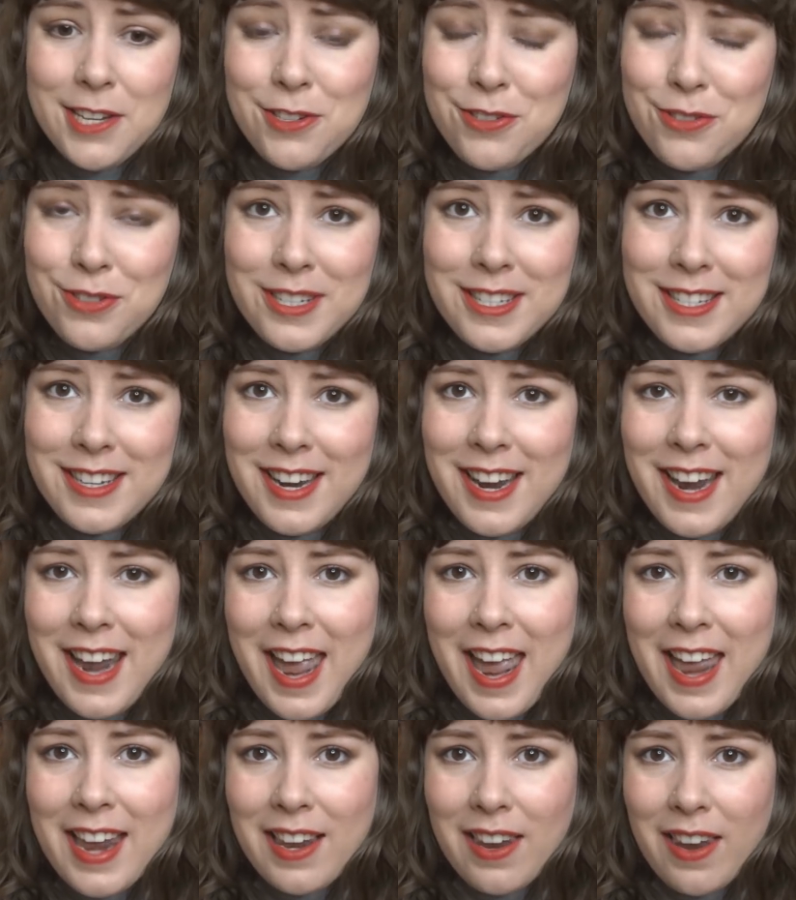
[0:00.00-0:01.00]
interesting
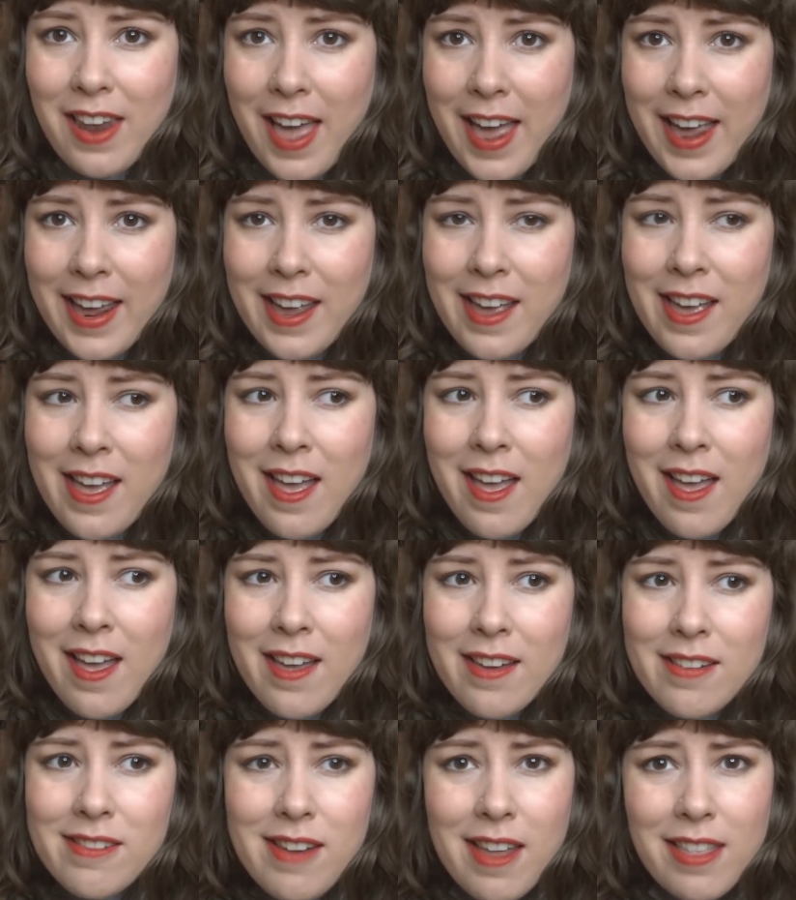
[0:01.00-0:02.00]
and like
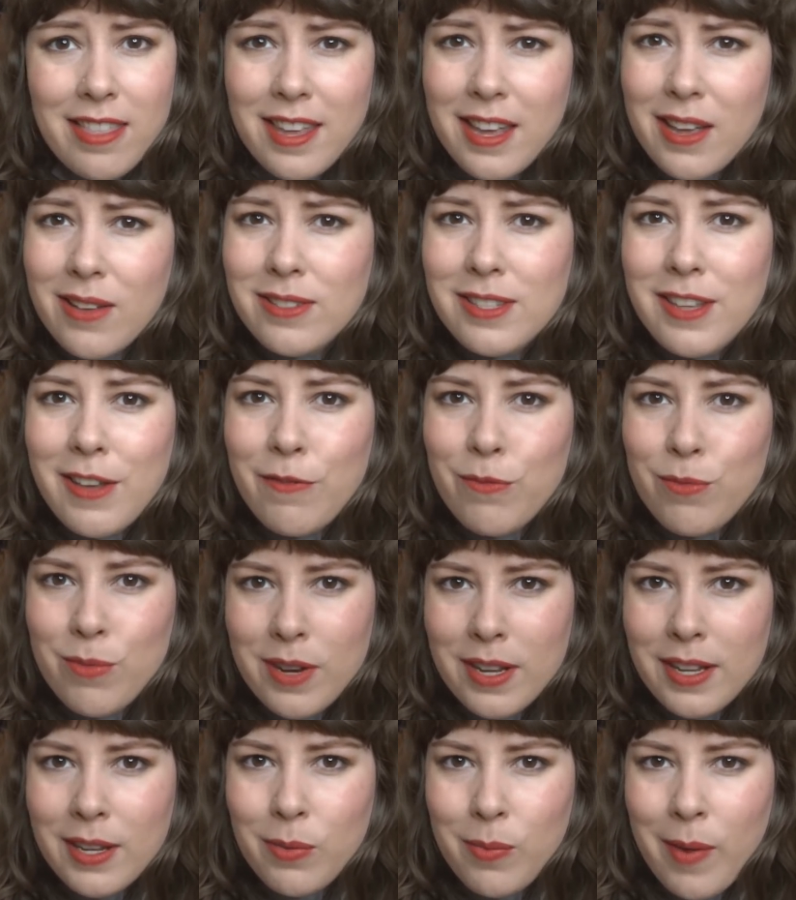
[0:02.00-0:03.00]
nothing else I've
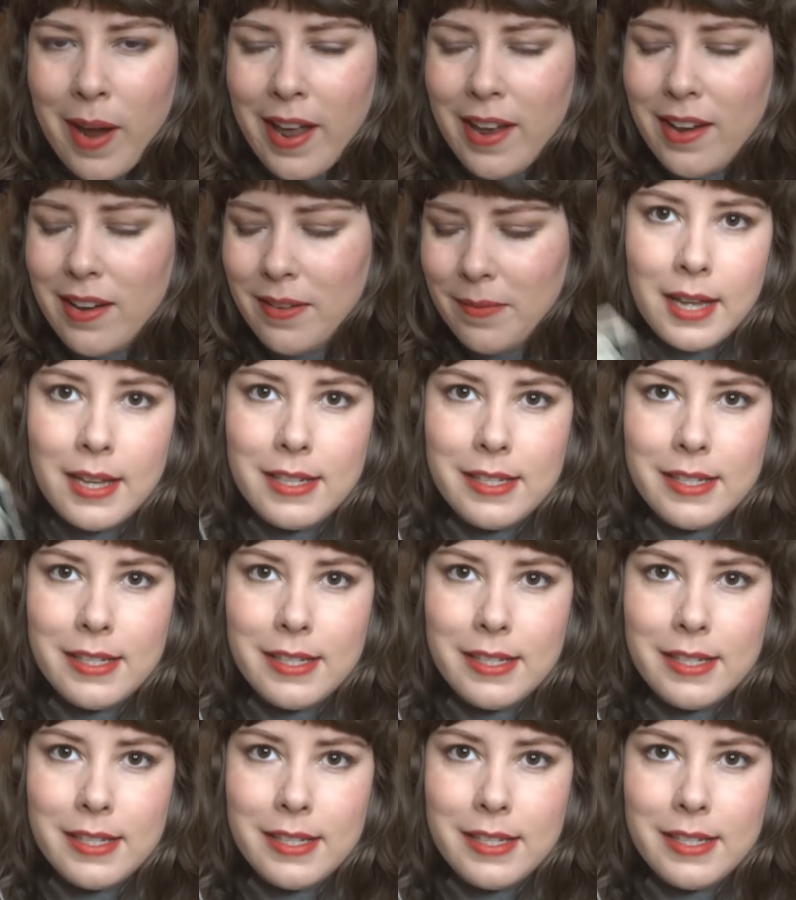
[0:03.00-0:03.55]
really read.